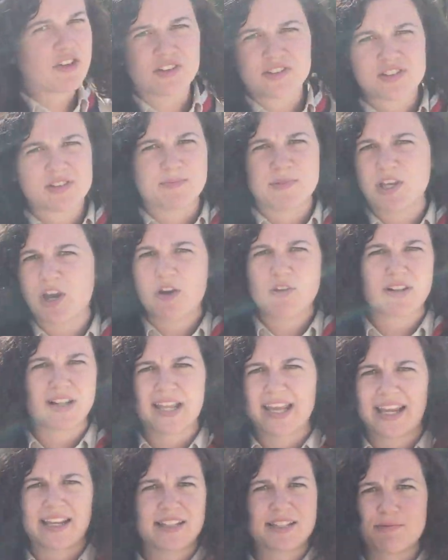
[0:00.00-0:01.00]
some
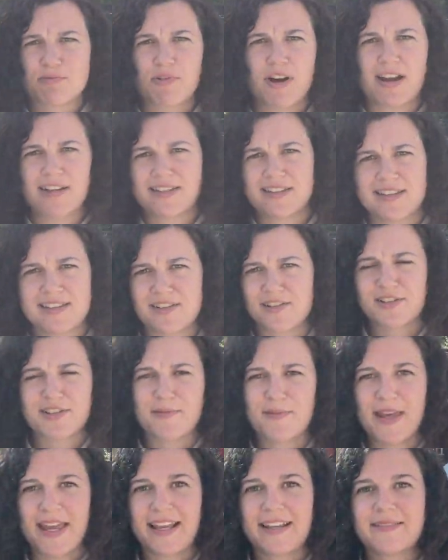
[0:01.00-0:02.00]
yodeling to practice or
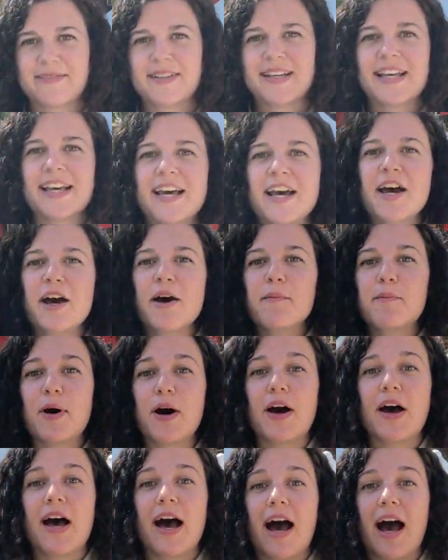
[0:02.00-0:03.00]
something. But
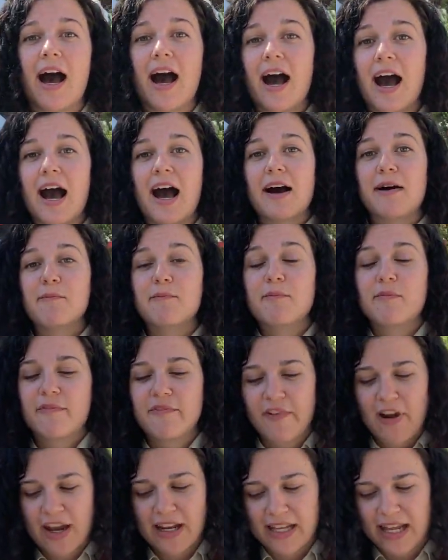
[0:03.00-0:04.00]

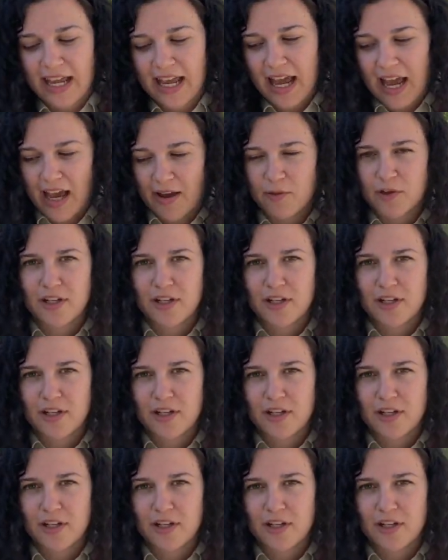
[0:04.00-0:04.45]
finally, I've got to